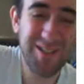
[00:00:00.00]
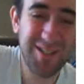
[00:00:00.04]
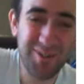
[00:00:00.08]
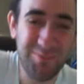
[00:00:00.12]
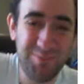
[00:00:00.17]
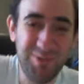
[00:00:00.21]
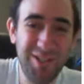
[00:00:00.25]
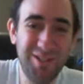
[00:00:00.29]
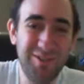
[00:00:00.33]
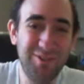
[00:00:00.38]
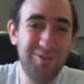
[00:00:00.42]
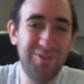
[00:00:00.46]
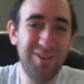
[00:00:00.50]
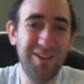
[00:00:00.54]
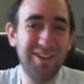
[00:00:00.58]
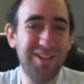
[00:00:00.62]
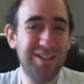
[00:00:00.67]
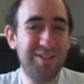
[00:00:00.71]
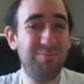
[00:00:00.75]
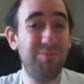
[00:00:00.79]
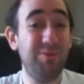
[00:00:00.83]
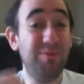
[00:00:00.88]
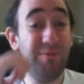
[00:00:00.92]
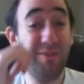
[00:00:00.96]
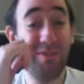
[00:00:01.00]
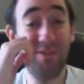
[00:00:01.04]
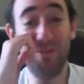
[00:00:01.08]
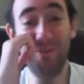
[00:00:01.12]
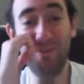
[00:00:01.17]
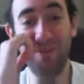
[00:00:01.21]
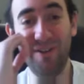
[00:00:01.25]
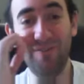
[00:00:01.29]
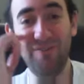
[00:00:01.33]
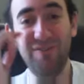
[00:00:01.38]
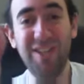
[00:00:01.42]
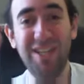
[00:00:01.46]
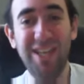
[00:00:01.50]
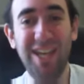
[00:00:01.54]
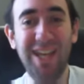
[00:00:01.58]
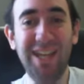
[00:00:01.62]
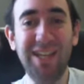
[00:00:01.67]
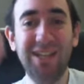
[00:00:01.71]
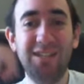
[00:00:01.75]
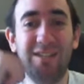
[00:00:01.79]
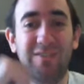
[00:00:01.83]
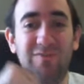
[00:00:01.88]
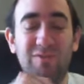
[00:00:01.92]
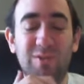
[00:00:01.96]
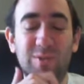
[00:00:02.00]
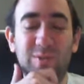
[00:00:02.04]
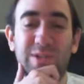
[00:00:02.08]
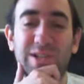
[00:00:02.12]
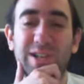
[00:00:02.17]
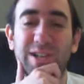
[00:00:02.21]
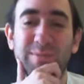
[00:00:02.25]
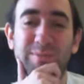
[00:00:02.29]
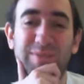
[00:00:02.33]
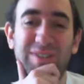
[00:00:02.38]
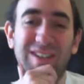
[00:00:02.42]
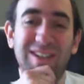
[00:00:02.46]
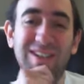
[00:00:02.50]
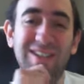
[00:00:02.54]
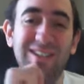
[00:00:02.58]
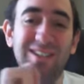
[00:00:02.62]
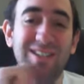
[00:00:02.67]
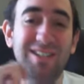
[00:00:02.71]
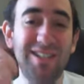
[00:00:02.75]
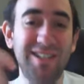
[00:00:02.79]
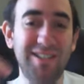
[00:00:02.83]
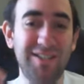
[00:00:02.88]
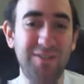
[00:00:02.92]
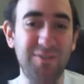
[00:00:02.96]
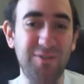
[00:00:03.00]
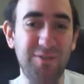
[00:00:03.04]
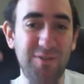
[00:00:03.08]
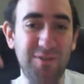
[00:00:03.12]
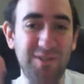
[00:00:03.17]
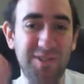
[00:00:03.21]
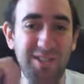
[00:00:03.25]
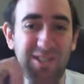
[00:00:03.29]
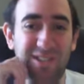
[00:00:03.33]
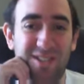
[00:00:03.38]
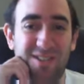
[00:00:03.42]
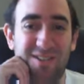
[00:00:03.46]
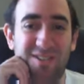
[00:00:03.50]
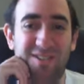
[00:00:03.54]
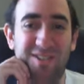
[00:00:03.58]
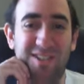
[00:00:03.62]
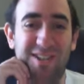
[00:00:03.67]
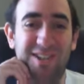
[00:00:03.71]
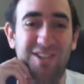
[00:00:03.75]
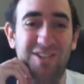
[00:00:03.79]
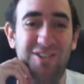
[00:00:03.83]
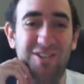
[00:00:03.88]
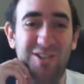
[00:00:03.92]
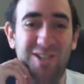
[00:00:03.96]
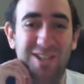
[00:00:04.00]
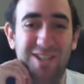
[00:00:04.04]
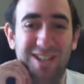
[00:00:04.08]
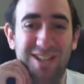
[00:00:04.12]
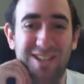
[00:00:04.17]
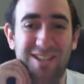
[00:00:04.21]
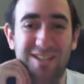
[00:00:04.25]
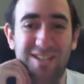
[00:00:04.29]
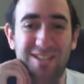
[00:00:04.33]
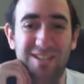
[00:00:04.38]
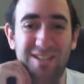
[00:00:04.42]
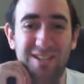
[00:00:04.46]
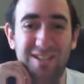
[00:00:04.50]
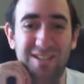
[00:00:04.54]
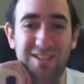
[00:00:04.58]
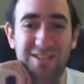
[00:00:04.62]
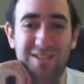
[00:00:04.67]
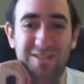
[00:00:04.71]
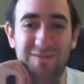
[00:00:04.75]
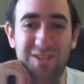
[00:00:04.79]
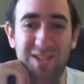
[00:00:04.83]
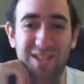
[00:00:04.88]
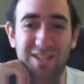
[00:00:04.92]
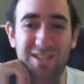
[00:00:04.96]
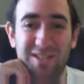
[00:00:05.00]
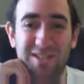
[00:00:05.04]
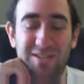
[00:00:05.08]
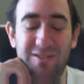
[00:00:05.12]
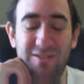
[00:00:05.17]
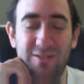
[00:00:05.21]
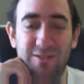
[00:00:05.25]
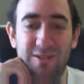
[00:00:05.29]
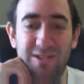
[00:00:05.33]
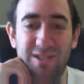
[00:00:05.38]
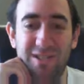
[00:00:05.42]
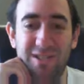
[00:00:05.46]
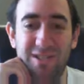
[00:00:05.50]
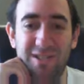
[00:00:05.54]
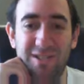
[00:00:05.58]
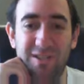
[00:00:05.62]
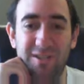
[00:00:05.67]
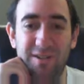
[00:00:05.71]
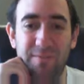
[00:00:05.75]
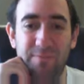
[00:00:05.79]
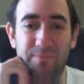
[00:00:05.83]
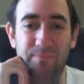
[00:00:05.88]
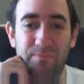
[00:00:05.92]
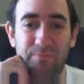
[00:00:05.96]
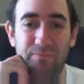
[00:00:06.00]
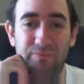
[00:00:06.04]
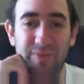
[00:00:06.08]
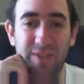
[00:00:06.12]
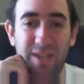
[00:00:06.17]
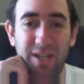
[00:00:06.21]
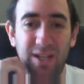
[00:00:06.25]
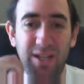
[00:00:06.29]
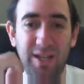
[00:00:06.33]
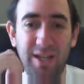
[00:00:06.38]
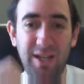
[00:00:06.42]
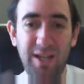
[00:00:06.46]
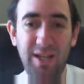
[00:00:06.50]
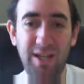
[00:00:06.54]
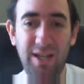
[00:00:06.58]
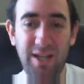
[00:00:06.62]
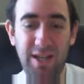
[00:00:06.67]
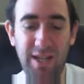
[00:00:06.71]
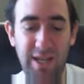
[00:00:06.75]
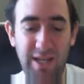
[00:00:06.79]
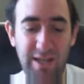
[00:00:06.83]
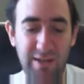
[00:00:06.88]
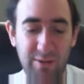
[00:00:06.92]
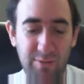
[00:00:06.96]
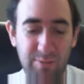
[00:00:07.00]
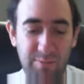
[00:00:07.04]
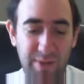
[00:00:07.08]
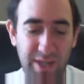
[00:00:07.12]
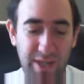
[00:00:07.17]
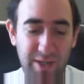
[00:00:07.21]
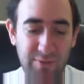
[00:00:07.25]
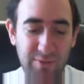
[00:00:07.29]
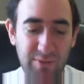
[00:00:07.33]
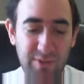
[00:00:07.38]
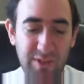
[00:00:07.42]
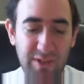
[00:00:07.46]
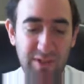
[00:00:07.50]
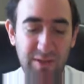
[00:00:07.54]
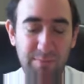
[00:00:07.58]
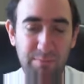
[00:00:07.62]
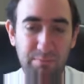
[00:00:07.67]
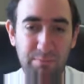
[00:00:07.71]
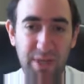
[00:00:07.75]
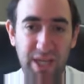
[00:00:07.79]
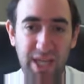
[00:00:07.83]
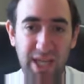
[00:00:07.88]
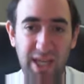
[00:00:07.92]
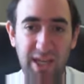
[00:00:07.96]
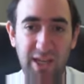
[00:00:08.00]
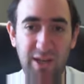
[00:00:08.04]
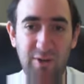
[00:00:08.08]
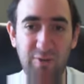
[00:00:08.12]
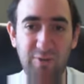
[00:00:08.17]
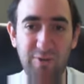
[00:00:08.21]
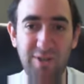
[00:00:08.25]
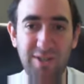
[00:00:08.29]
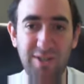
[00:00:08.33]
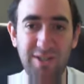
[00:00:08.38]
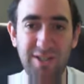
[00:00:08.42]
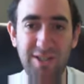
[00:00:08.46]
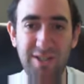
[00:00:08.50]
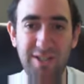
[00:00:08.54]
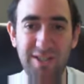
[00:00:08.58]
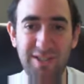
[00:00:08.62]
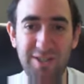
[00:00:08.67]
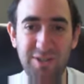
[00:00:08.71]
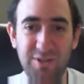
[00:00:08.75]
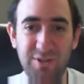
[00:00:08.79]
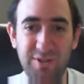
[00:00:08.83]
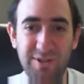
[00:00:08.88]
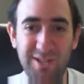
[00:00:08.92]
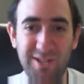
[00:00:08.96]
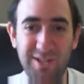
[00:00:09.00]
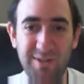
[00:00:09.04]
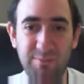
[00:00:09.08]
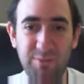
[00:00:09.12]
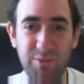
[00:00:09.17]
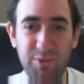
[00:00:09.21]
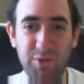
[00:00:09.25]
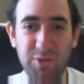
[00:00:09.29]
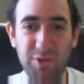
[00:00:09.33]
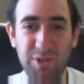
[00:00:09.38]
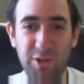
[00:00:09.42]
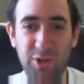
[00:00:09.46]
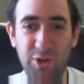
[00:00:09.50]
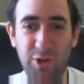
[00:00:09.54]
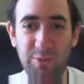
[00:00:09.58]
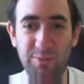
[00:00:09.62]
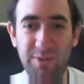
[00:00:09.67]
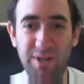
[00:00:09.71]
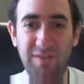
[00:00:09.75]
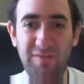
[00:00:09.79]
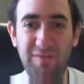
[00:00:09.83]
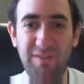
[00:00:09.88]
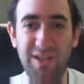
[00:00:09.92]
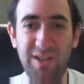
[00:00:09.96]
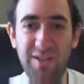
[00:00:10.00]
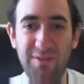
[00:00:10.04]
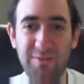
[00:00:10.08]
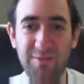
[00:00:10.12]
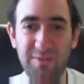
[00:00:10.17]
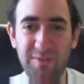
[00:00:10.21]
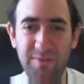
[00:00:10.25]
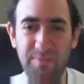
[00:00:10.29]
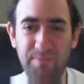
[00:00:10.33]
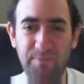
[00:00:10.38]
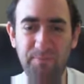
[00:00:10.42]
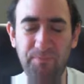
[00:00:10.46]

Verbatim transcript: going to be correct, but we do have the N in the right place, and it's not an ING ending, so that's interesting. How about parent? Let's try some more common vowels.